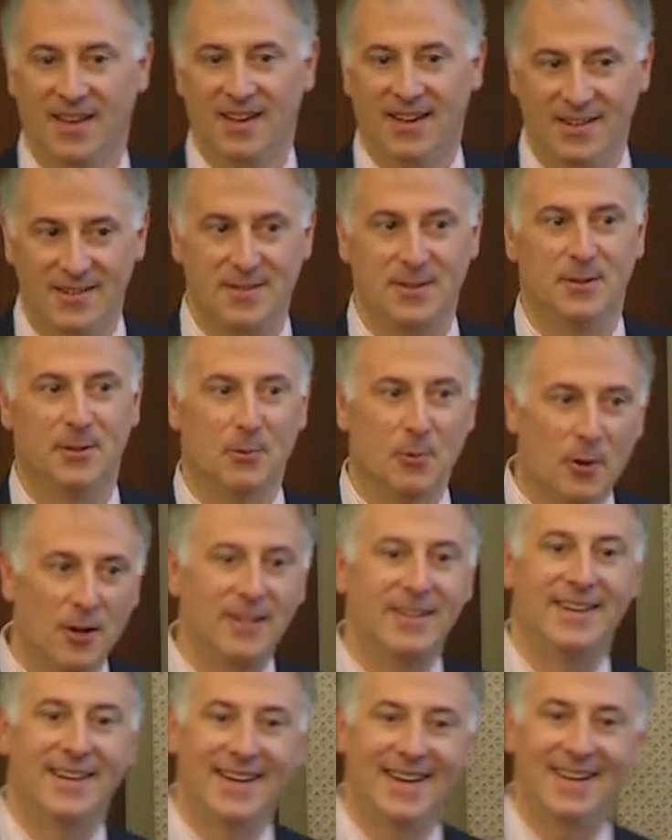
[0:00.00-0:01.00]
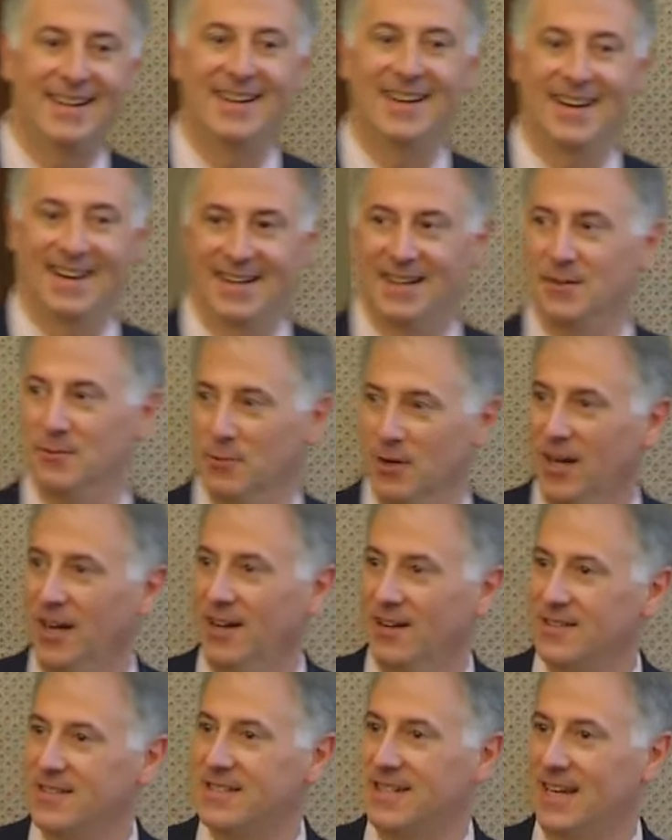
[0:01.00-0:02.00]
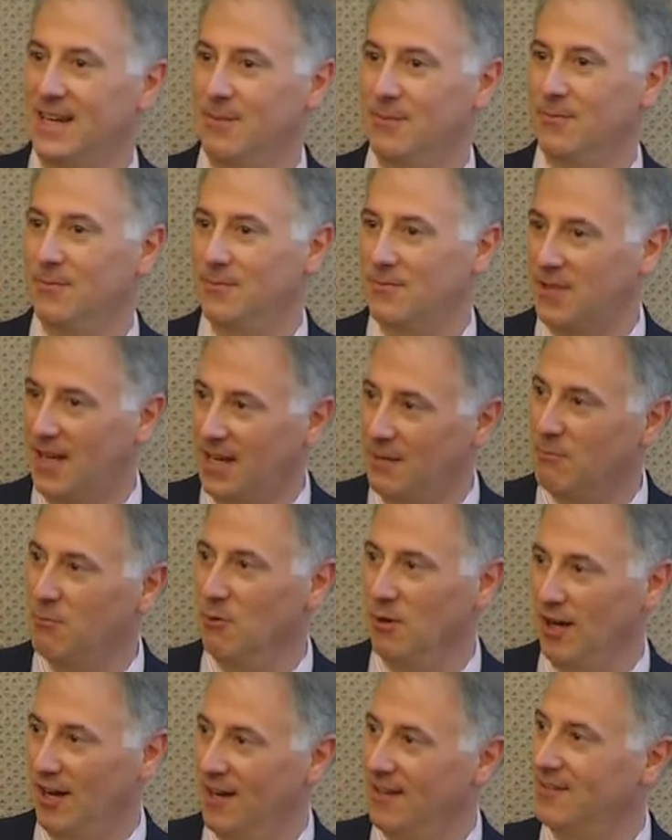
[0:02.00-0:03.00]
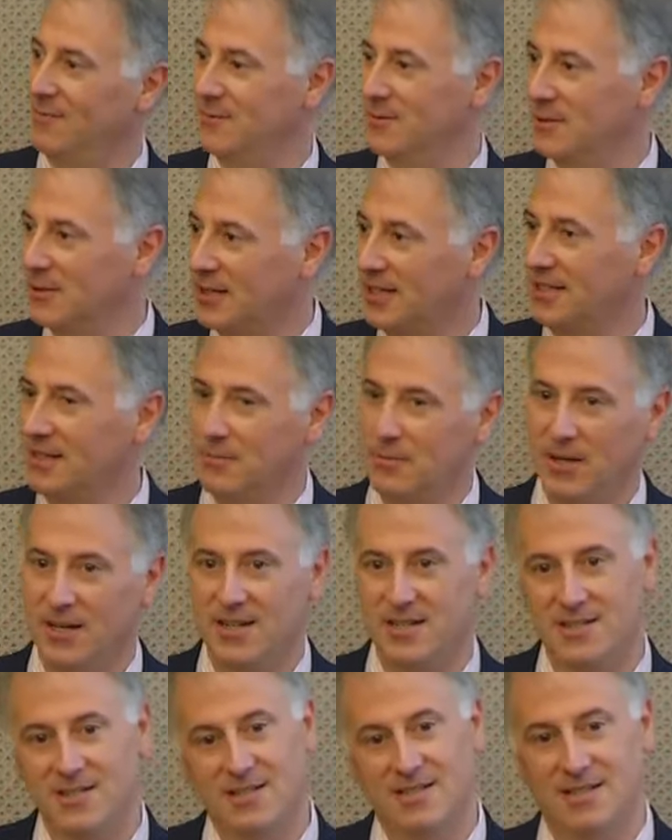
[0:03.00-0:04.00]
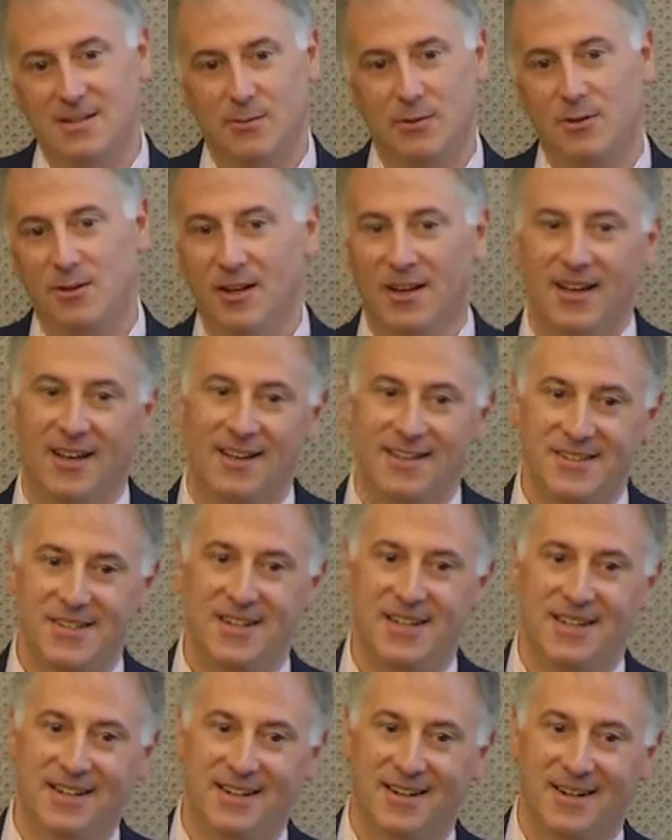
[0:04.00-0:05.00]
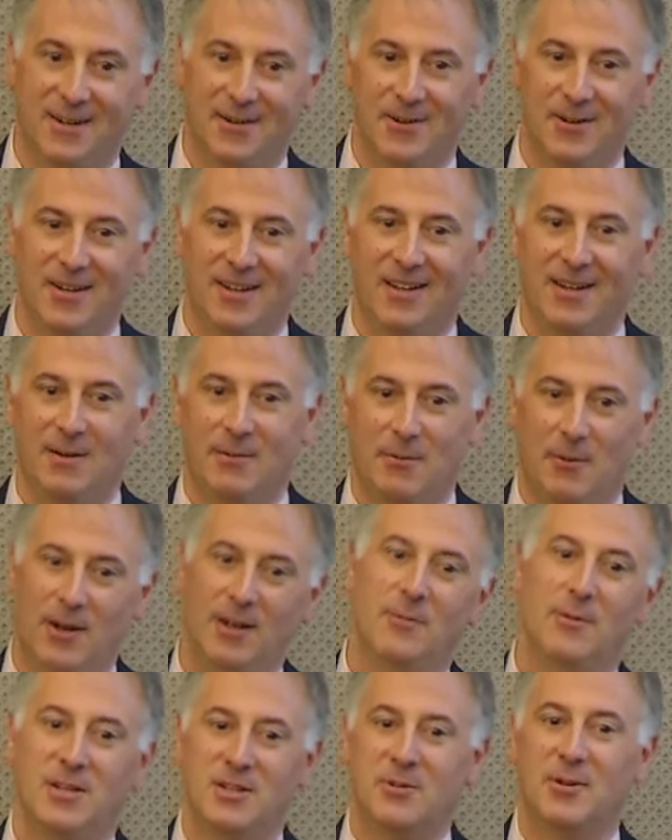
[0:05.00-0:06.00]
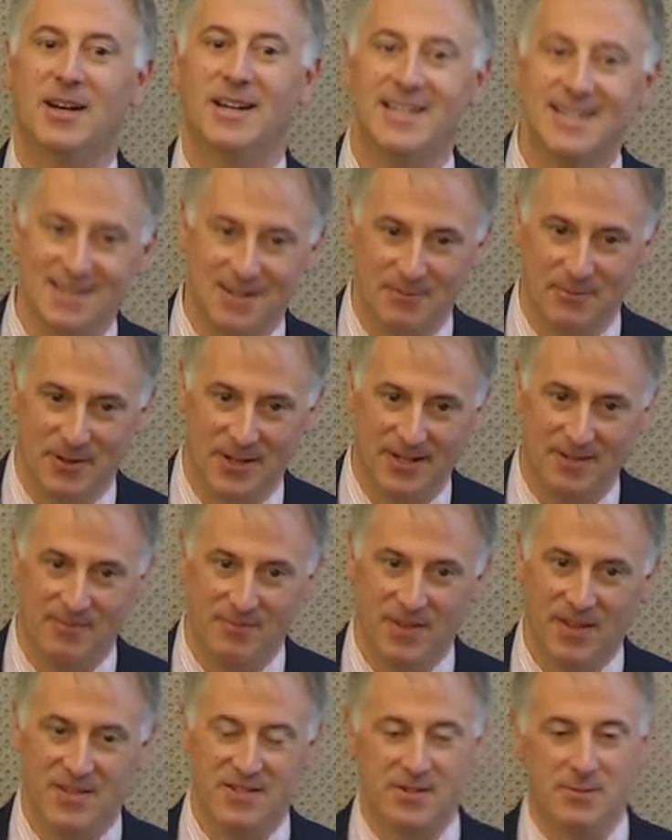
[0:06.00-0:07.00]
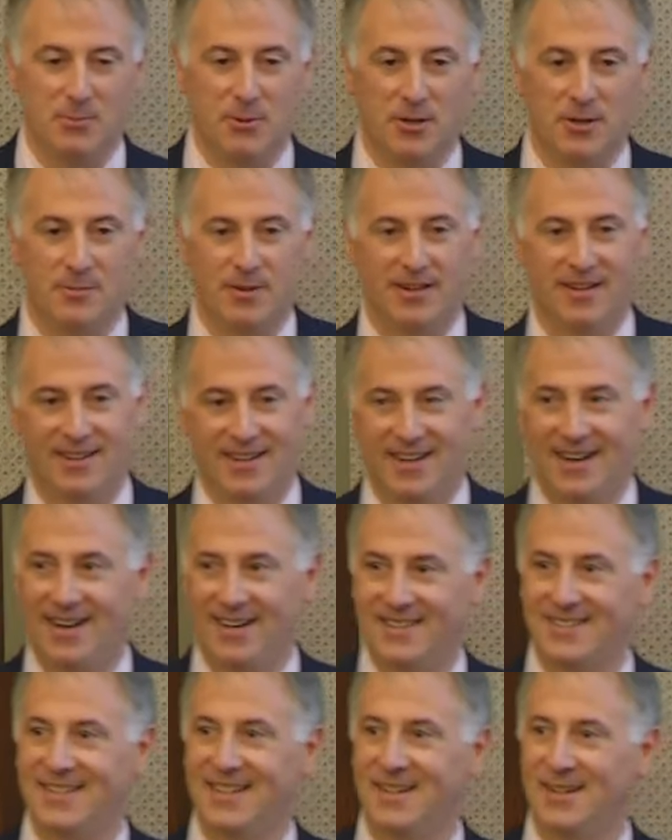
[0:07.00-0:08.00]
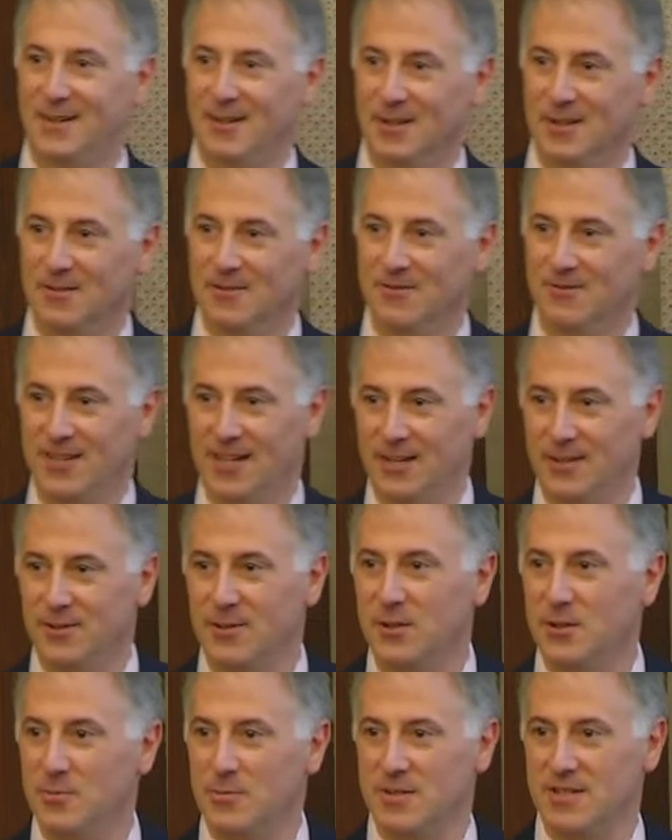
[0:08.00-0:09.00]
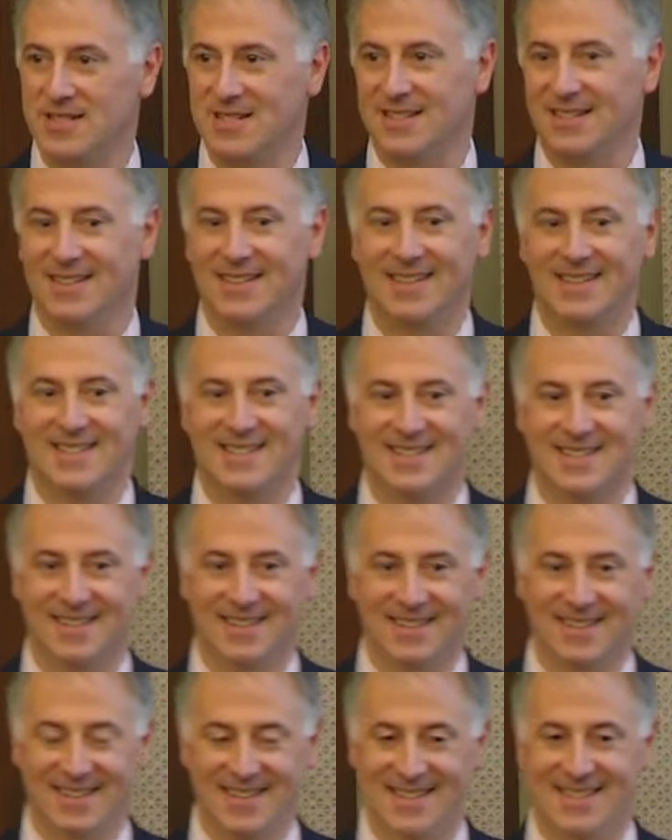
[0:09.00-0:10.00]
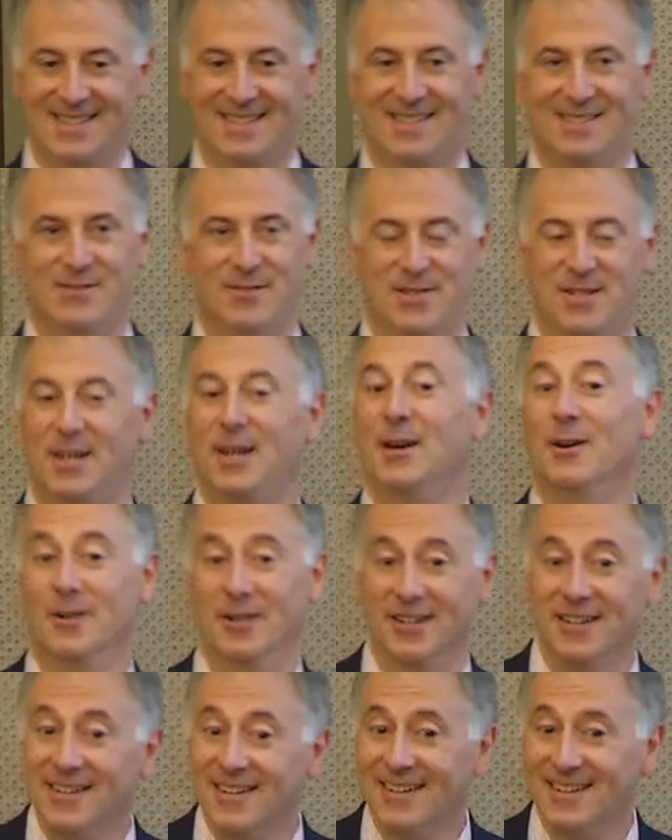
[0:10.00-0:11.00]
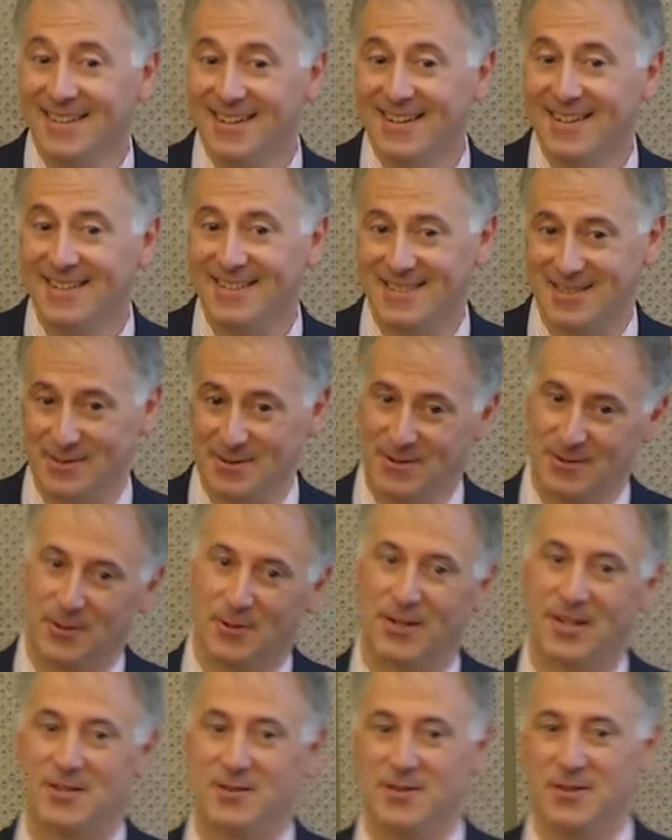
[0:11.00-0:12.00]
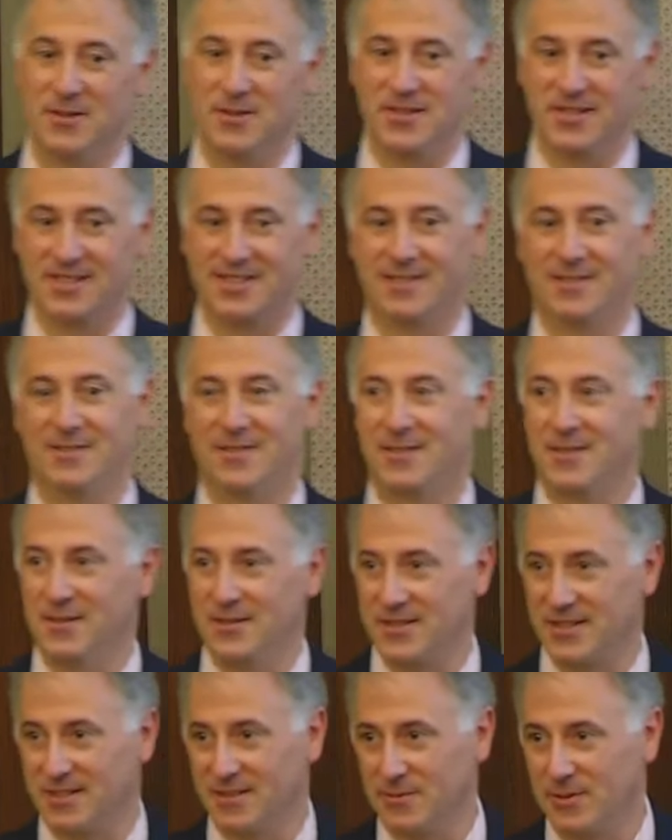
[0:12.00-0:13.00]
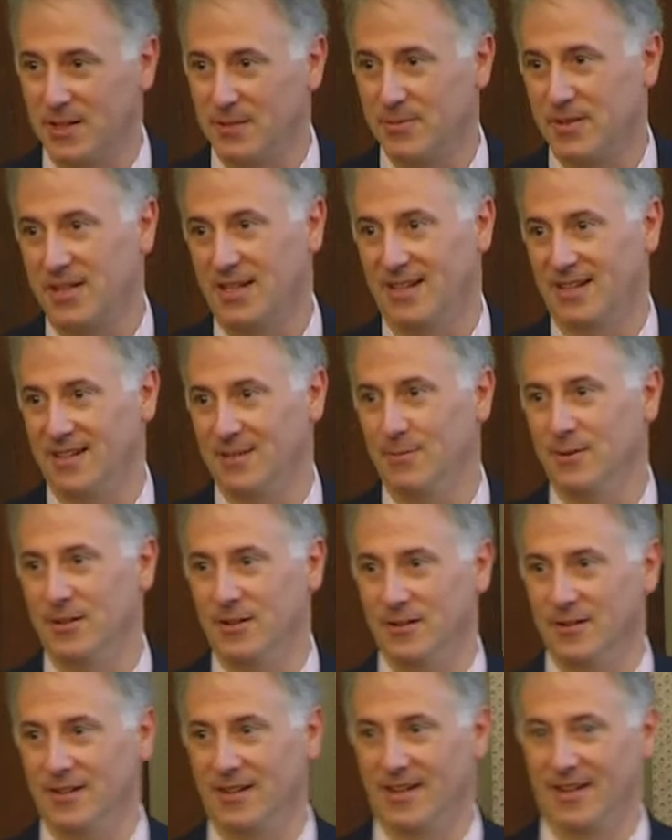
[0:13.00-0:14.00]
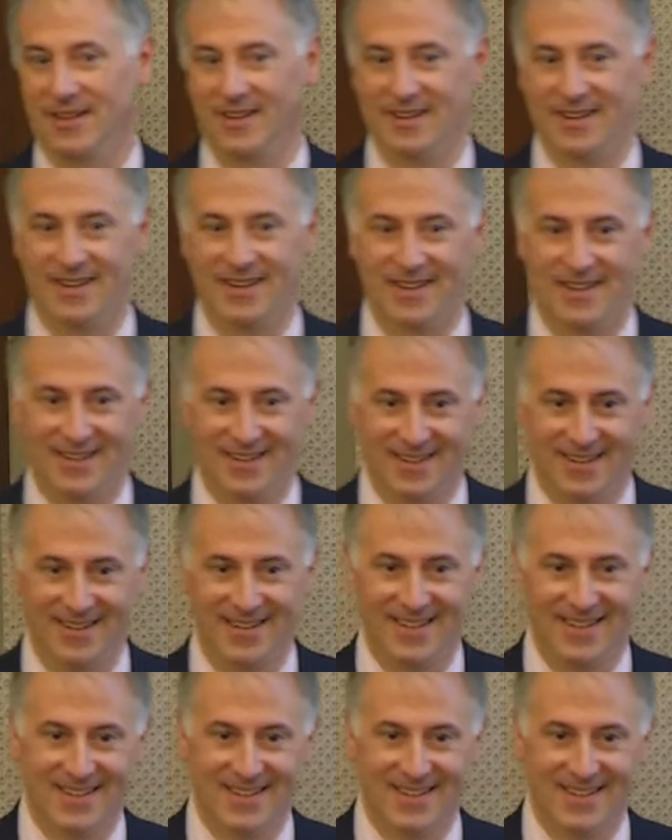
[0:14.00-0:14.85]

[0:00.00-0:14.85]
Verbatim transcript: until one day a guy on rounds came, came around and was looking at the patients. He said, well, gee, you know, why don't we try something? So he put him on a cocktail of L-DOPA, Celexa, and Strattera. So a noradrenergic, serotonergic, reuptake inhibitor, and a, uh,